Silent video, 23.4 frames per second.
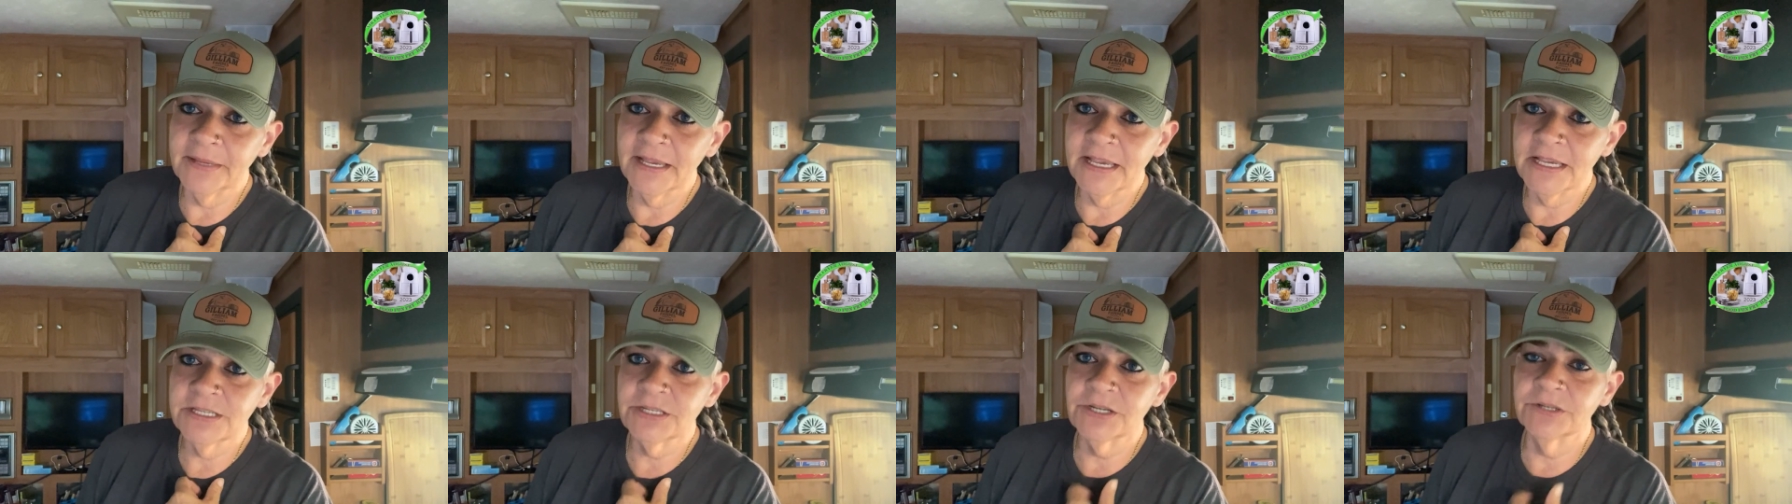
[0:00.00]

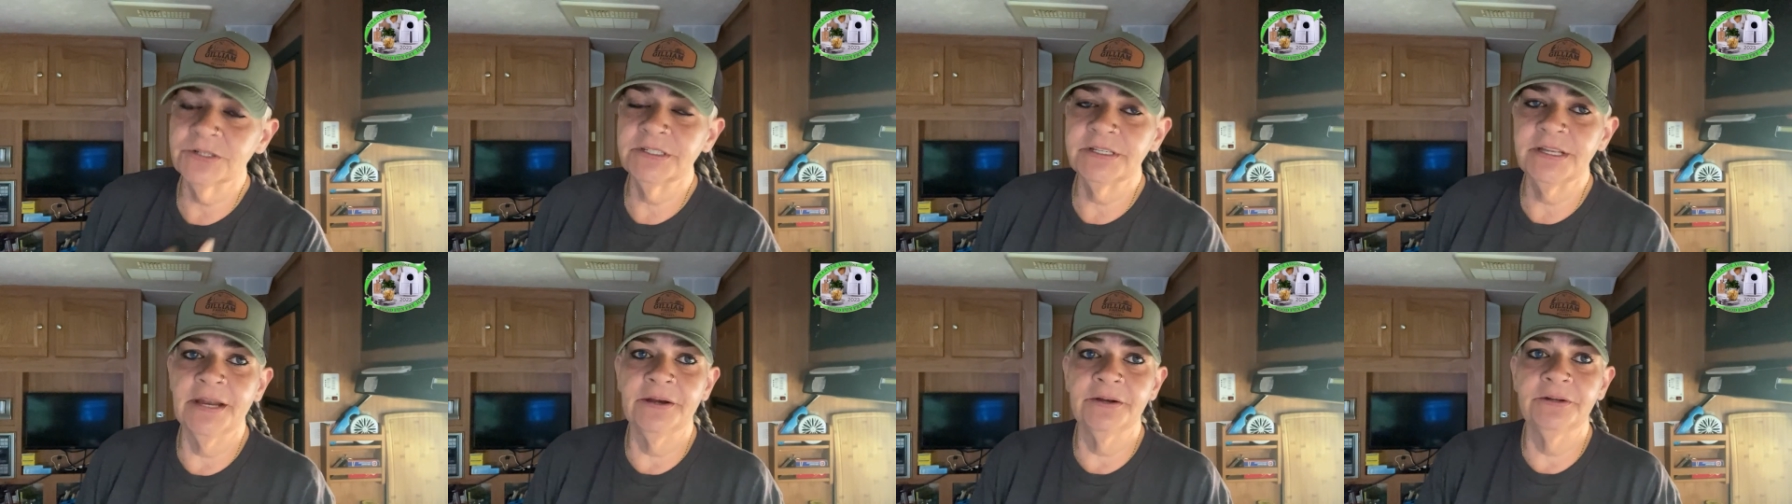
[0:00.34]
Eastern
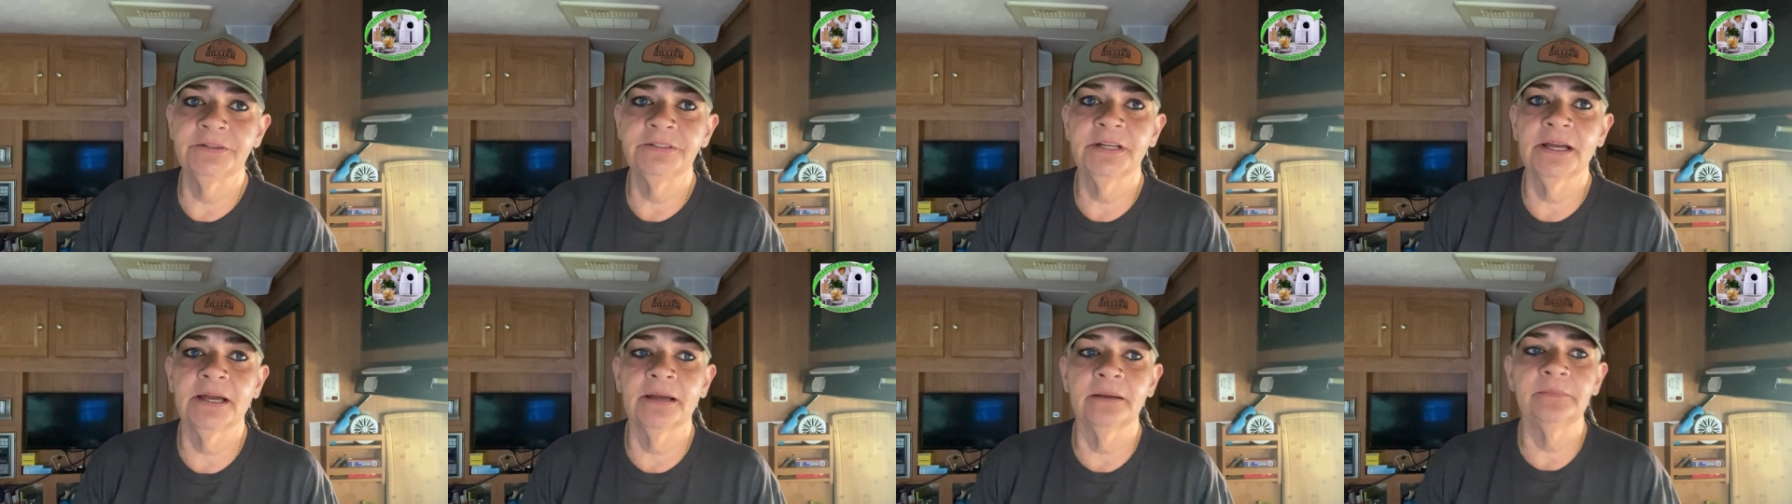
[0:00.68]
Standard
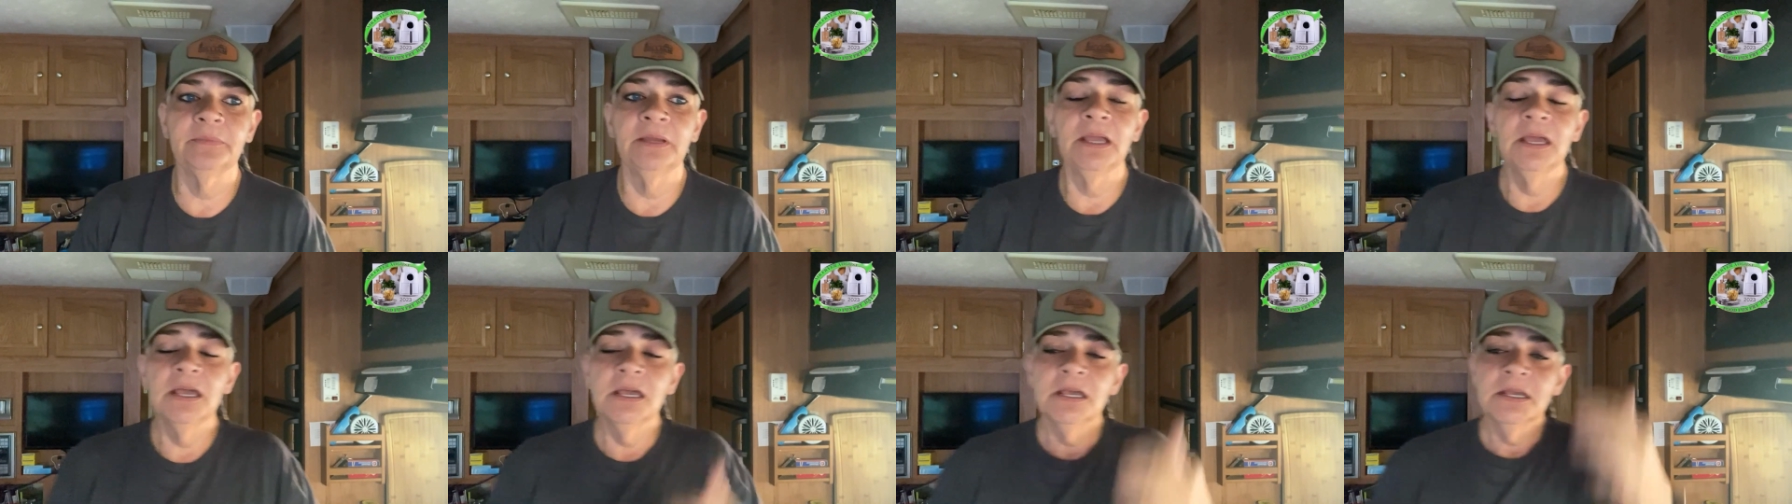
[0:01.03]
Time.
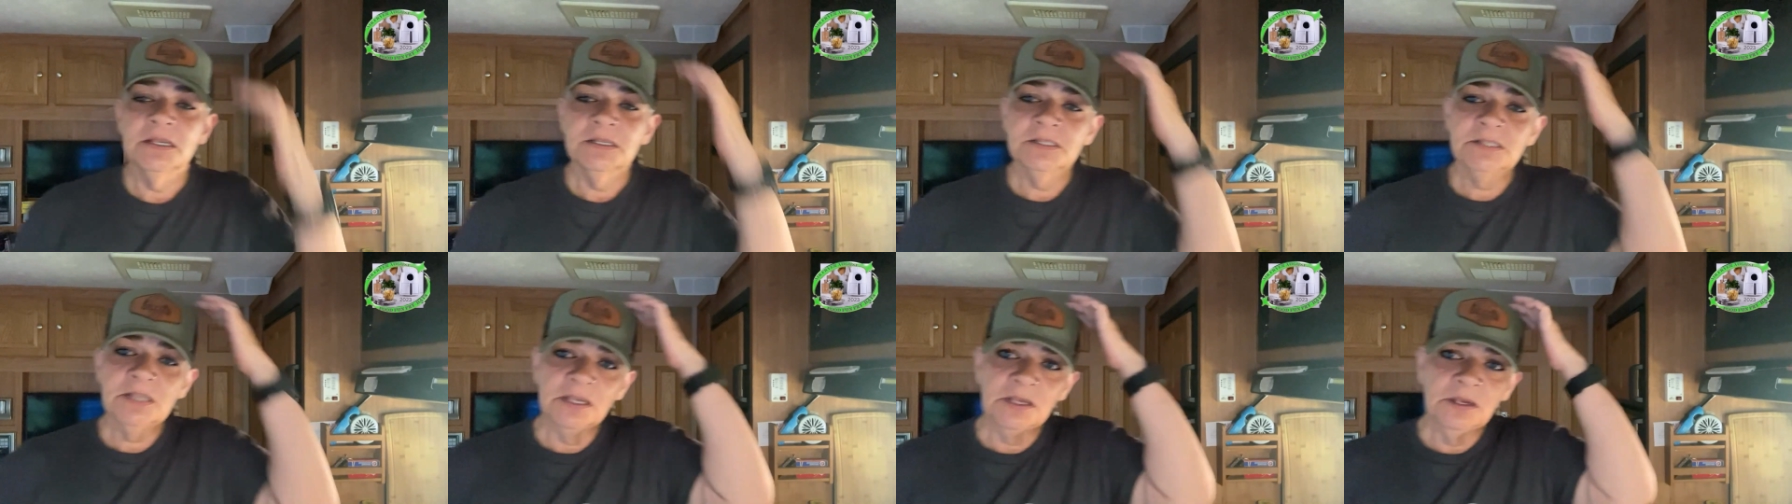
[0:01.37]

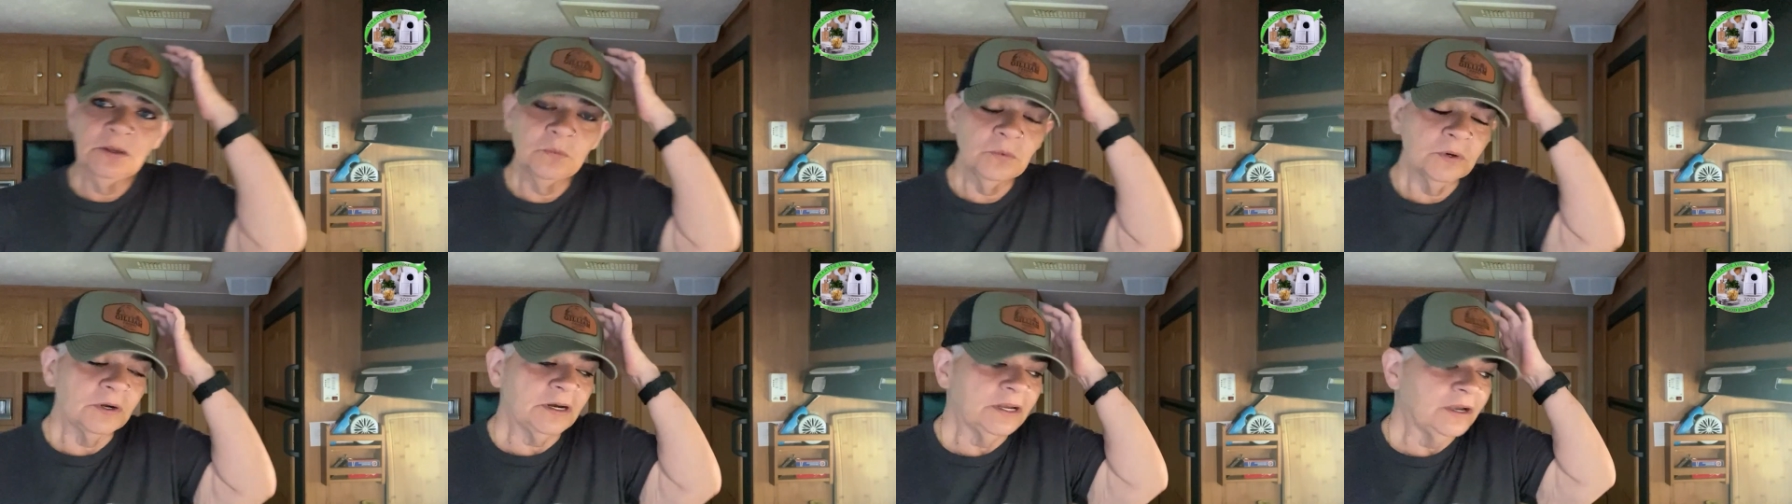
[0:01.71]
So you want to